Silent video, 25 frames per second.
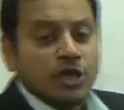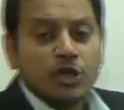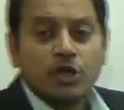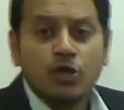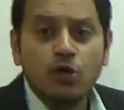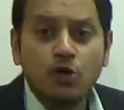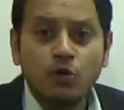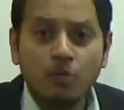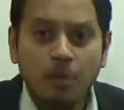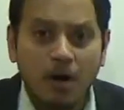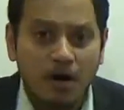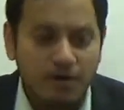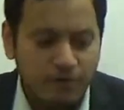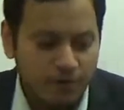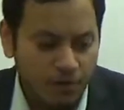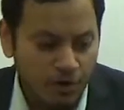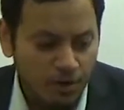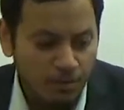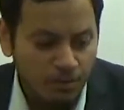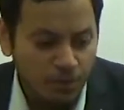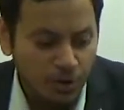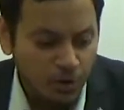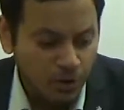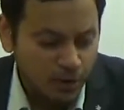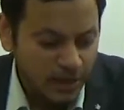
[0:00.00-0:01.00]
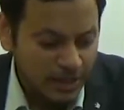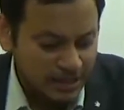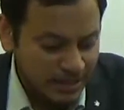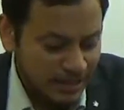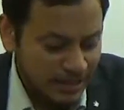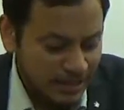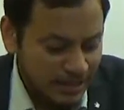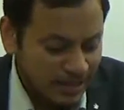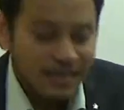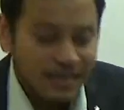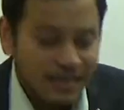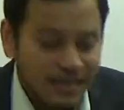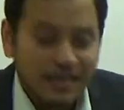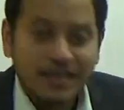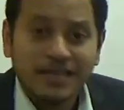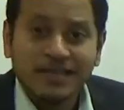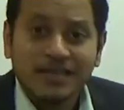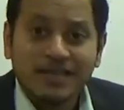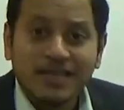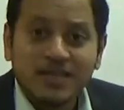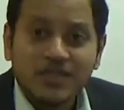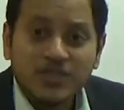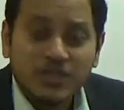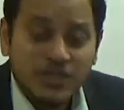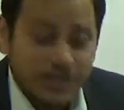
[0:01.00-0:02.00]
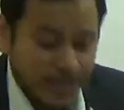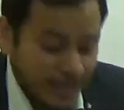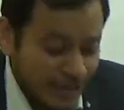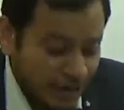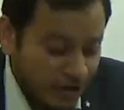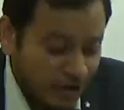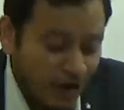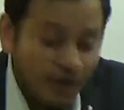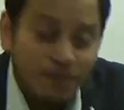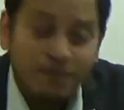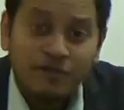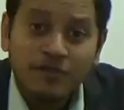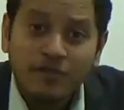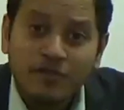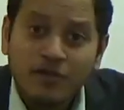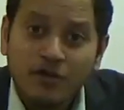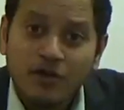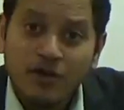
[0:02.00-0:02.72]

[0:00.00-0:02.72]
Cuba from USA? The state of